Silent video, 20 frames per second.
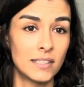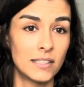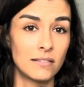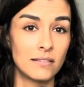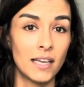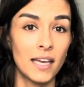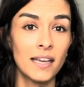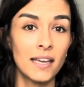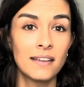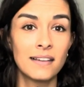
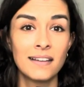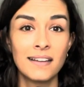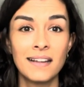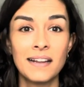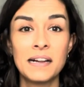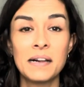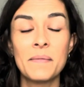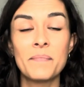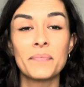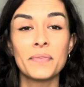okay,
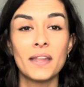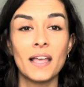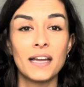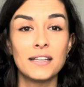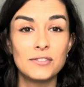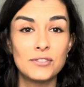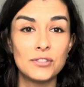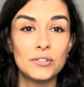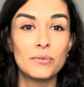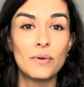I
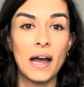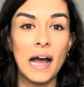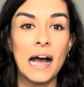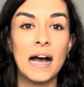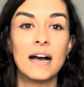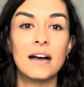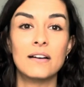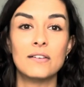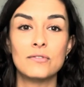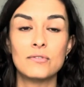do
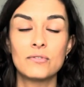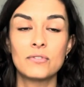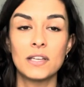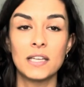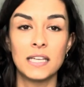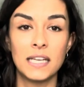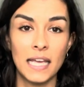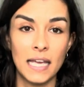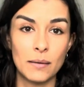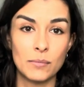have
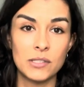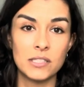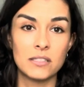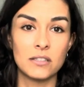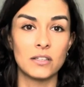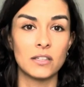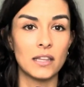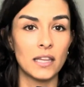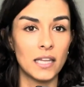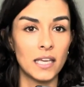an
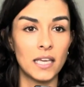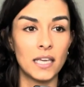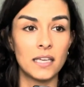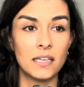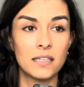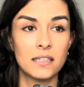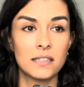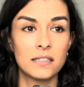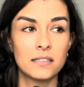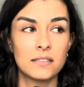Amazon
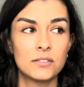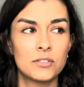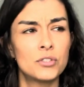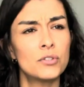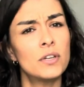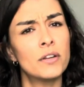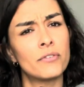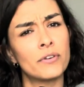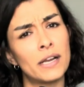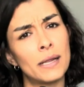link,
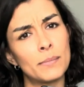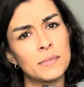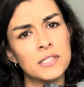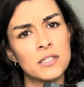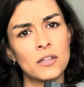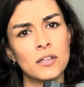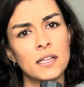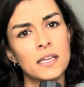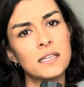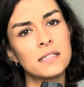two different
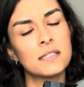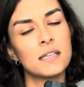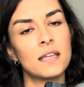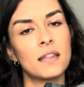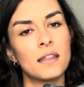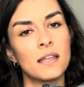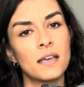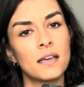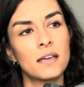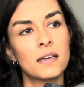Amazon links, I
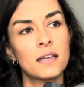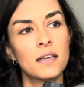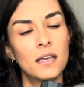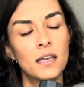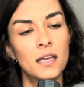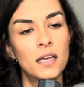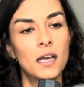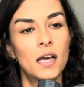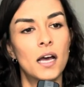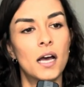think,
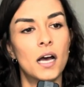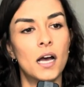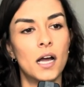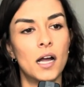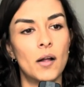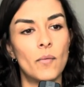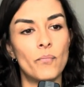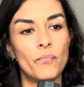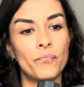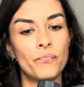
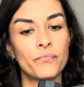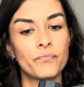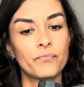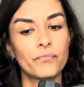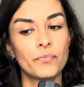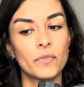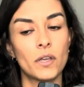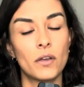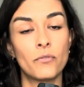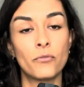um,
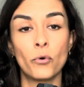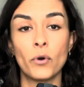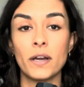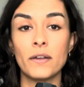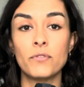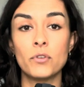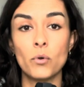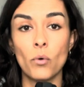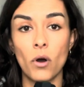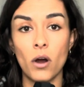for
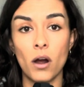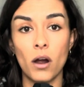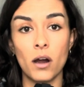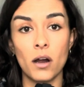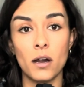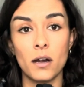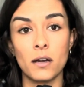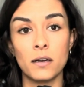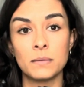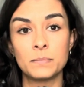if you
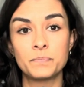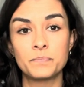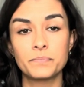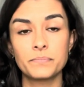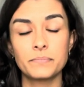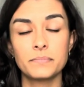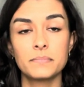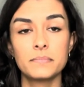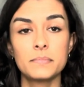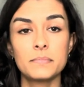are
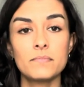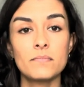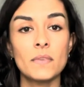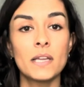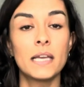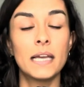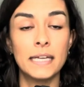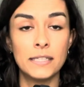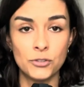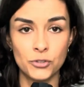
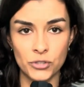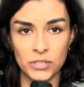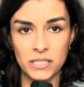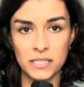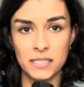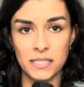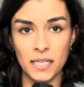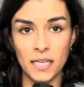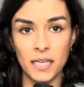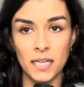
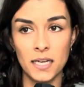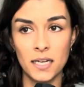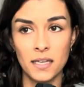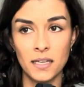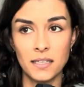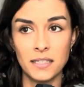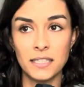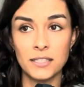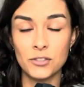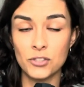interested
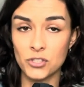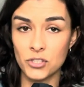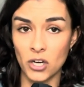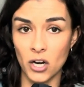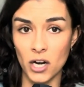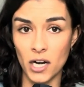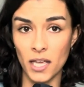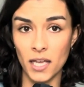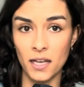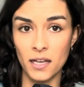in
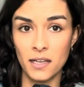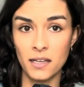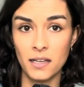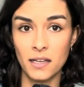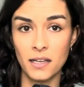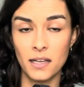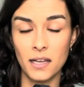starting.